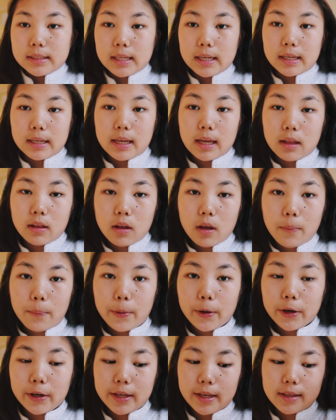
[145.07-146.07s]
Daniella
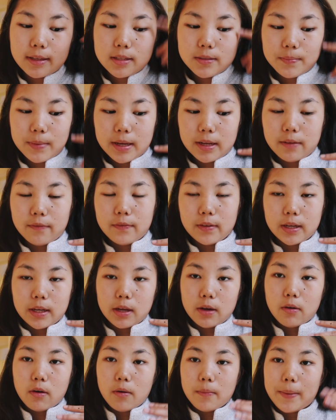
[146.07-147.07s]
Perkins made a
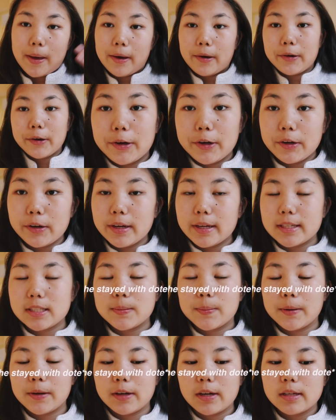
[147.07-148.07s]
video about her
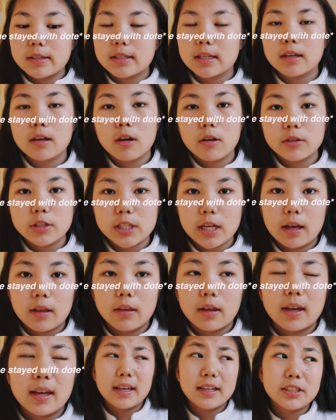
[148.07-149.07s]
experience in
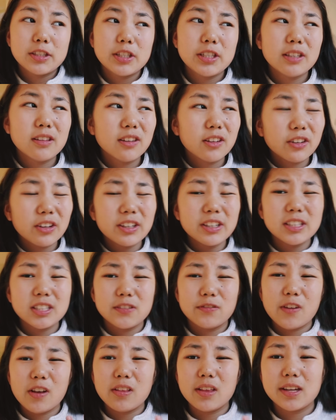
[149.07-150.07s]
Coachella and she literally
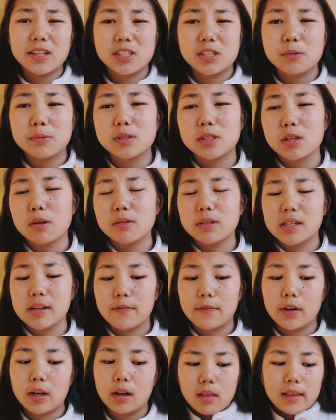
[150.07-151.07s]
just felt like she was so
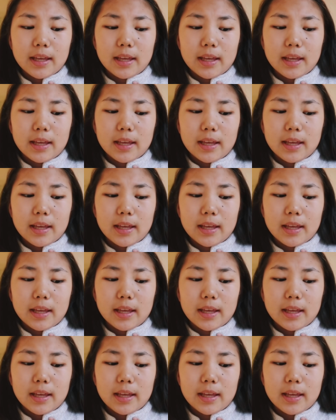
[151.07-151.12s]
different,